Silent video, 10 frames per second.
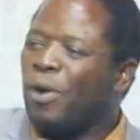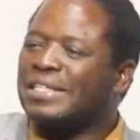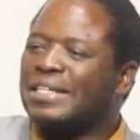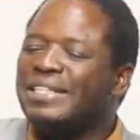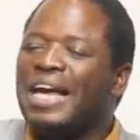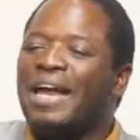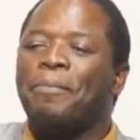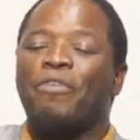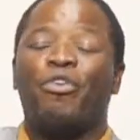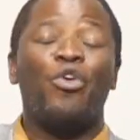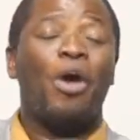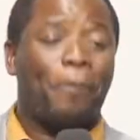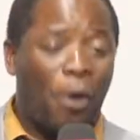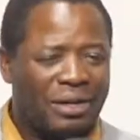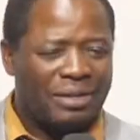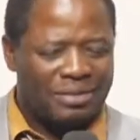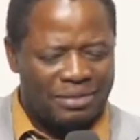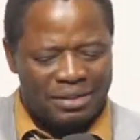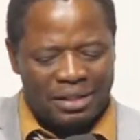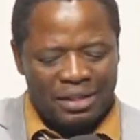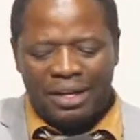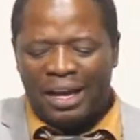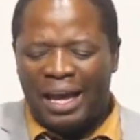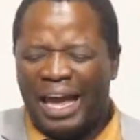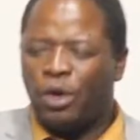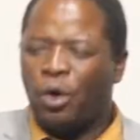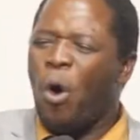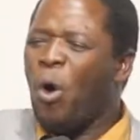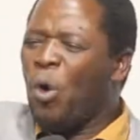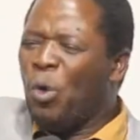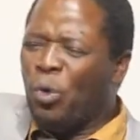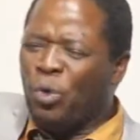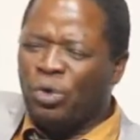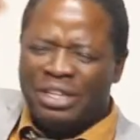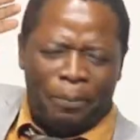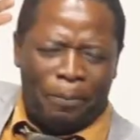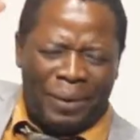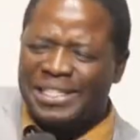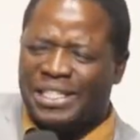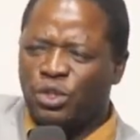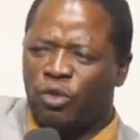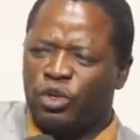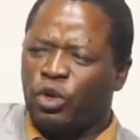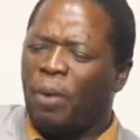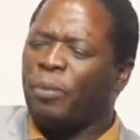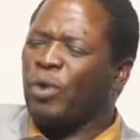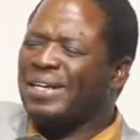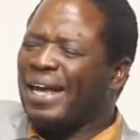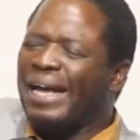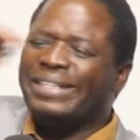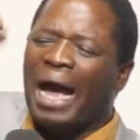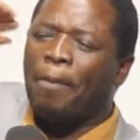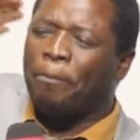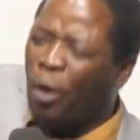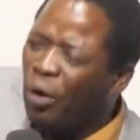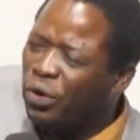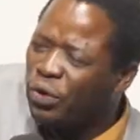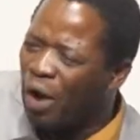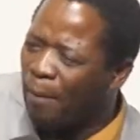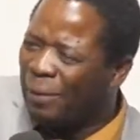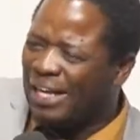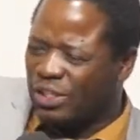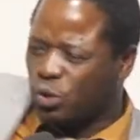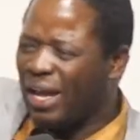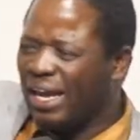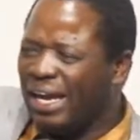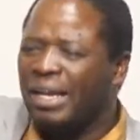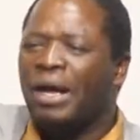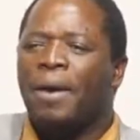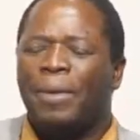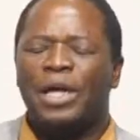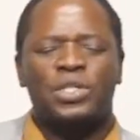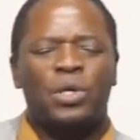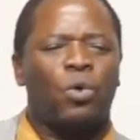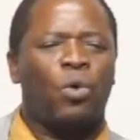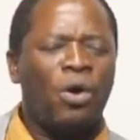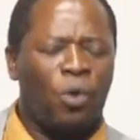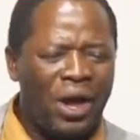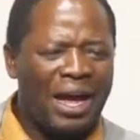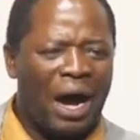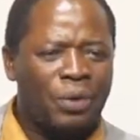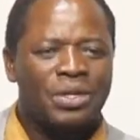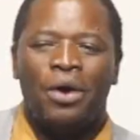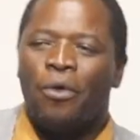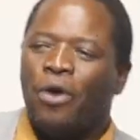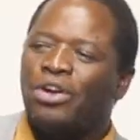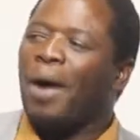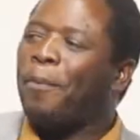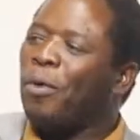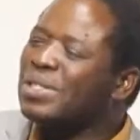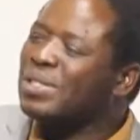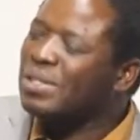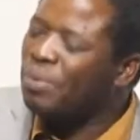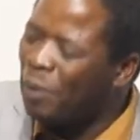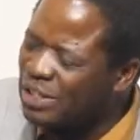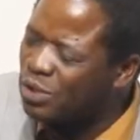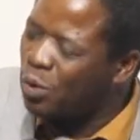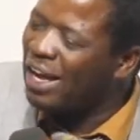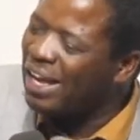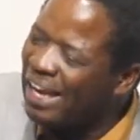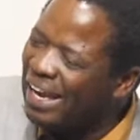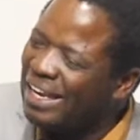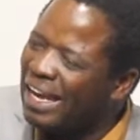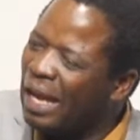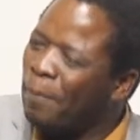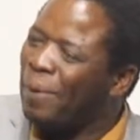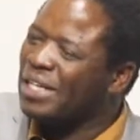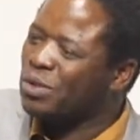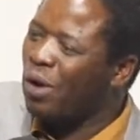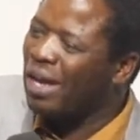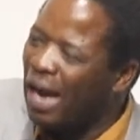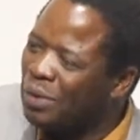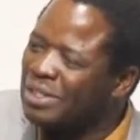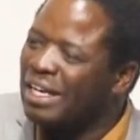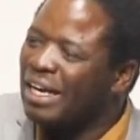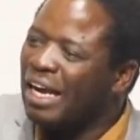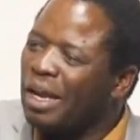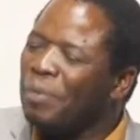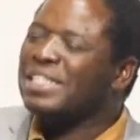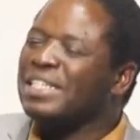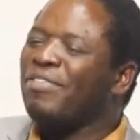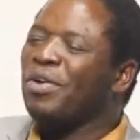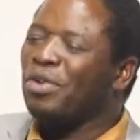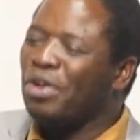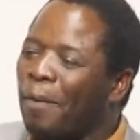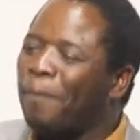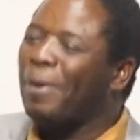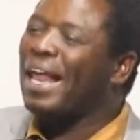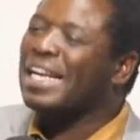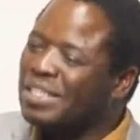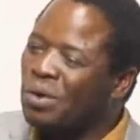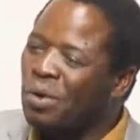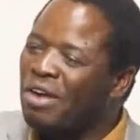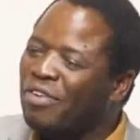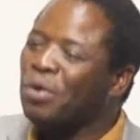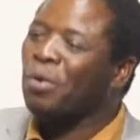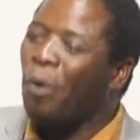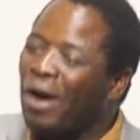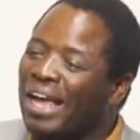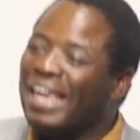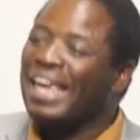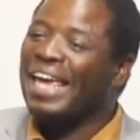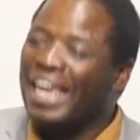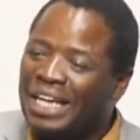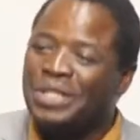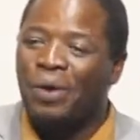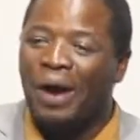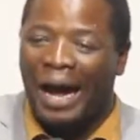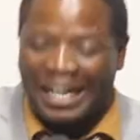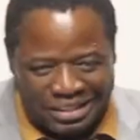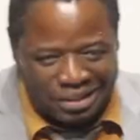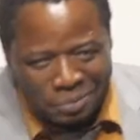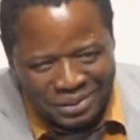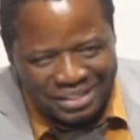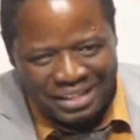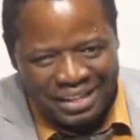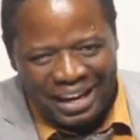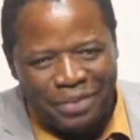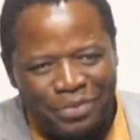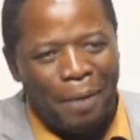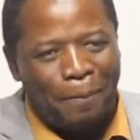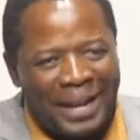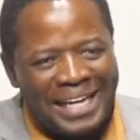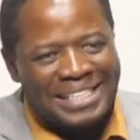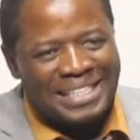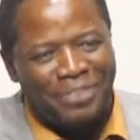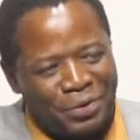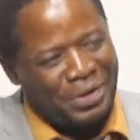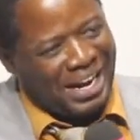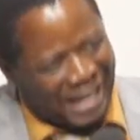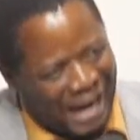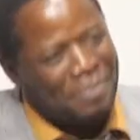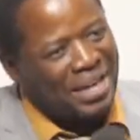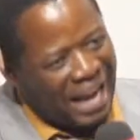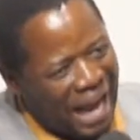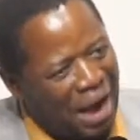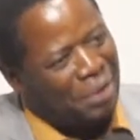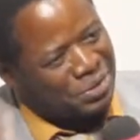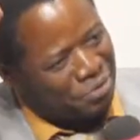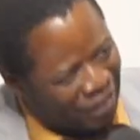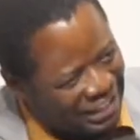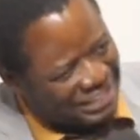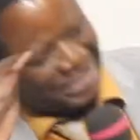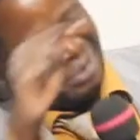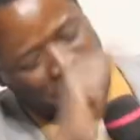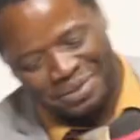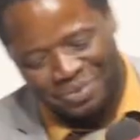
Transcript: was written before you were born and all the blessings of Deuteronomy 28 upon you are blessed going in, blessed go- going out. When you are blessed, blessed going in and blessed going out, it means even when you are blessed, even going into hardships, and you are blessed even when you are coming out of hardships.